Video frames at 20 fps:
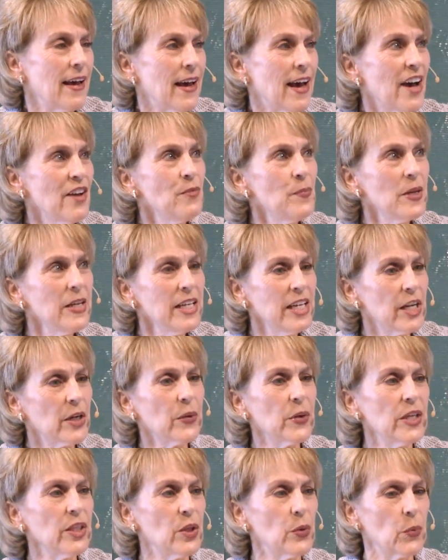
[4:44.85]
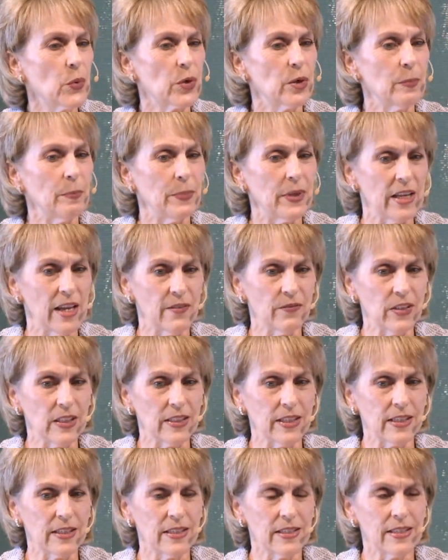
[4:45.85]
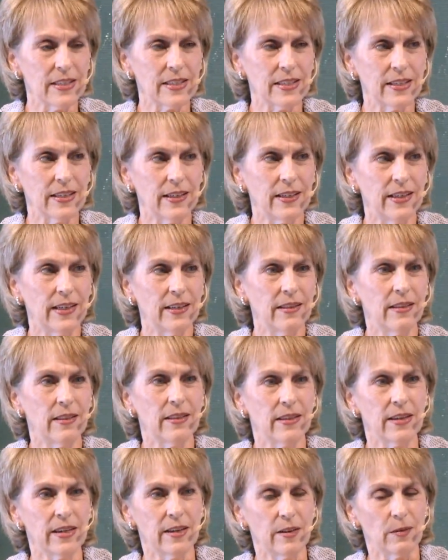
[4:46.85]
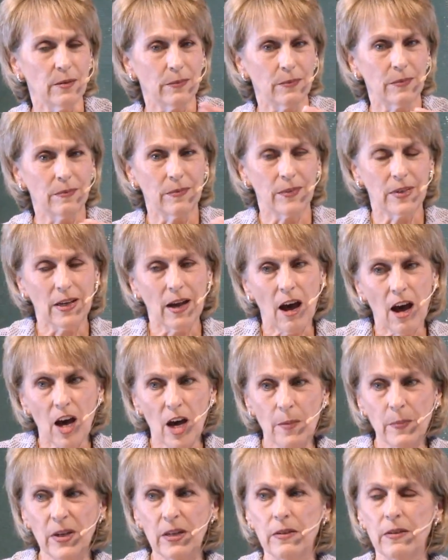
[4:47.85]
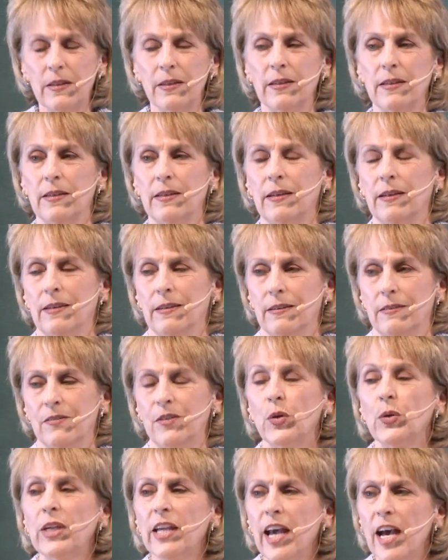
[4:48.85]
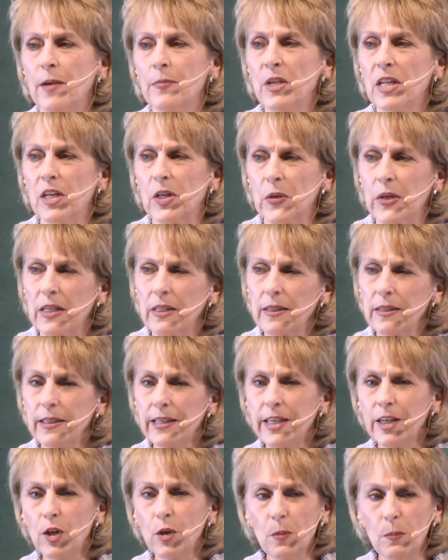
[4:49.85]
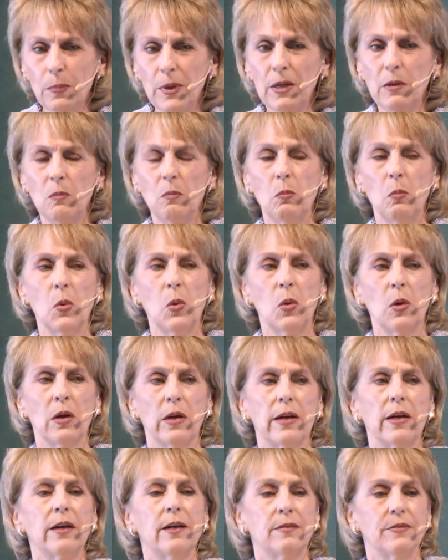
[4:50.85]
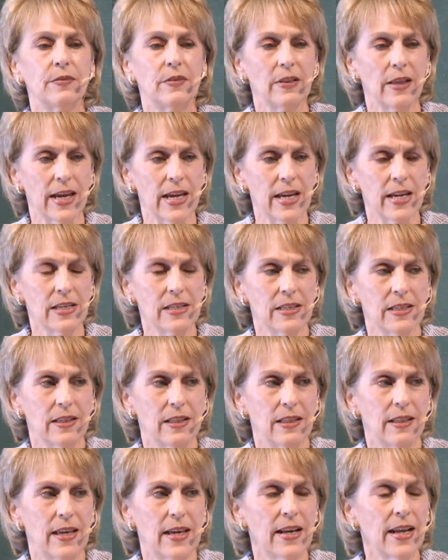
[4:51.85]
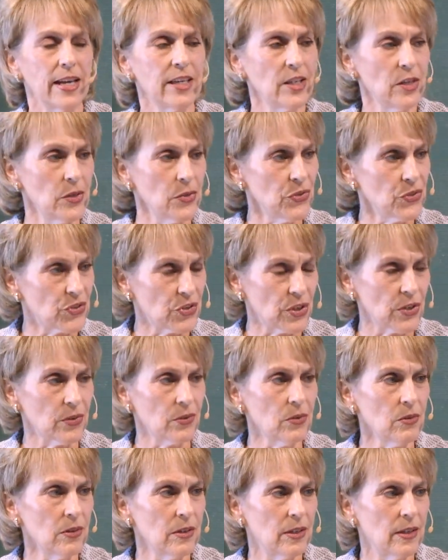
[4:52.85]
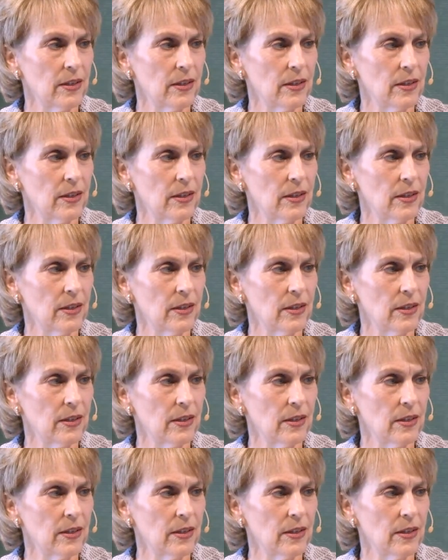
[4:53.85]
I've been hearing the word benevolence in the common vocabulary a little bit more of late than I used to.